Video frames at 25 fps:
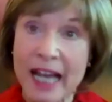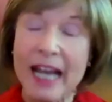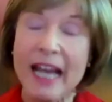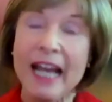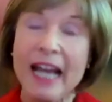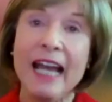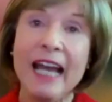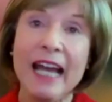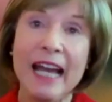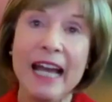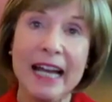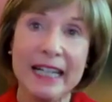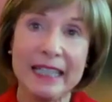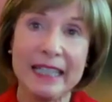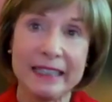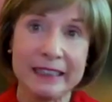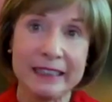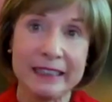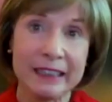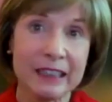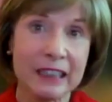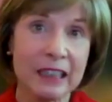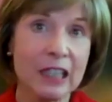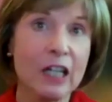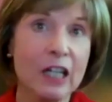And
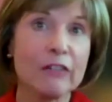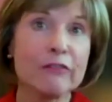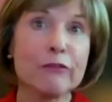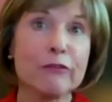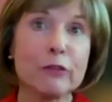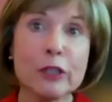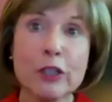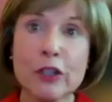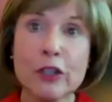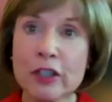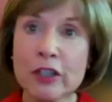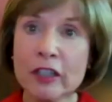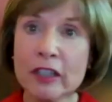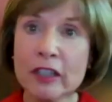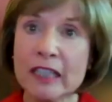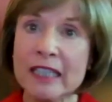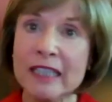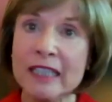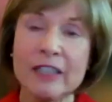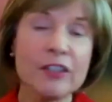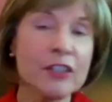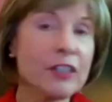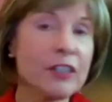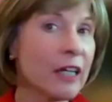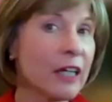fortunately,
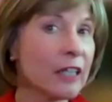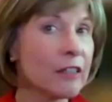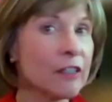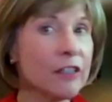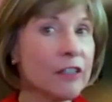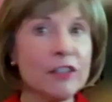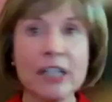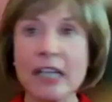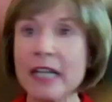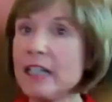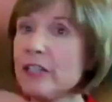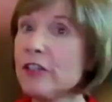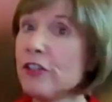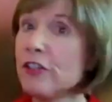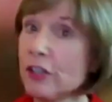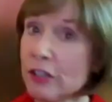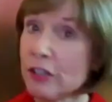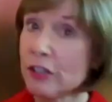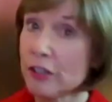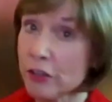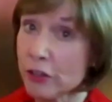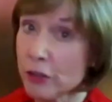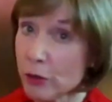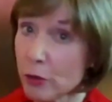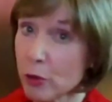it's not
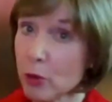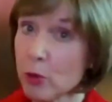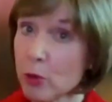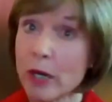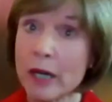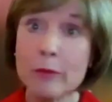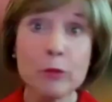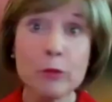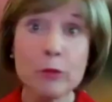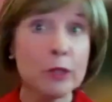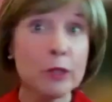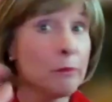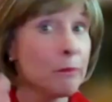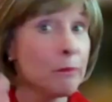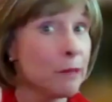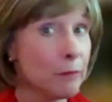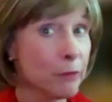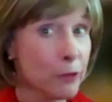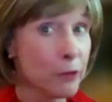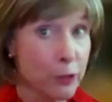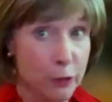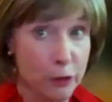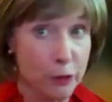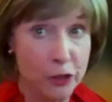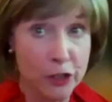contagious, or I wouldn't be
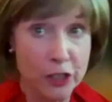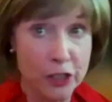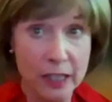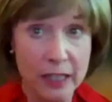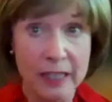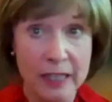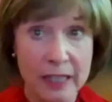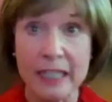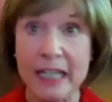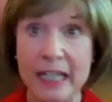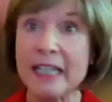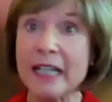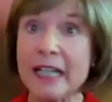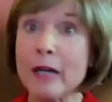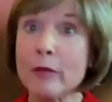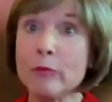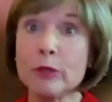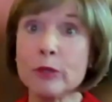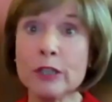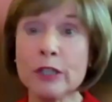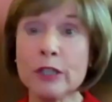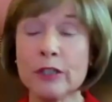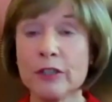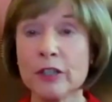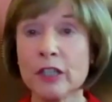researching it and I
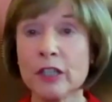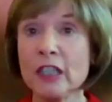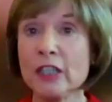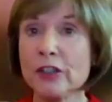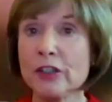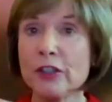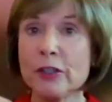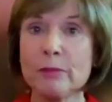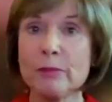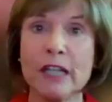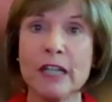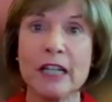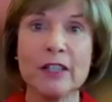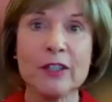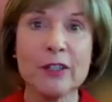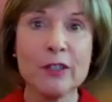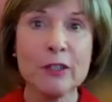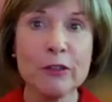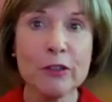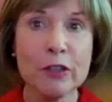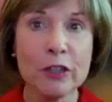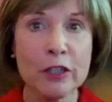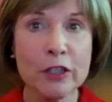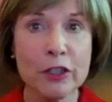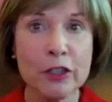wouldn't subject you
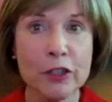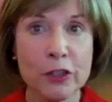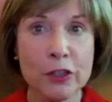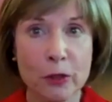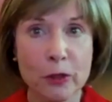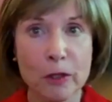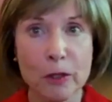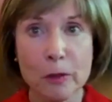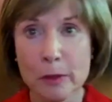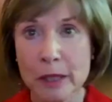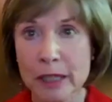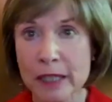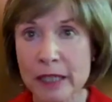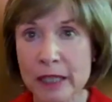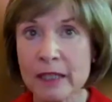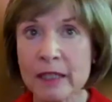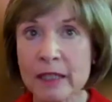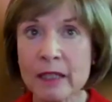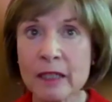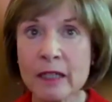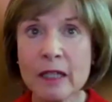to this aura reading.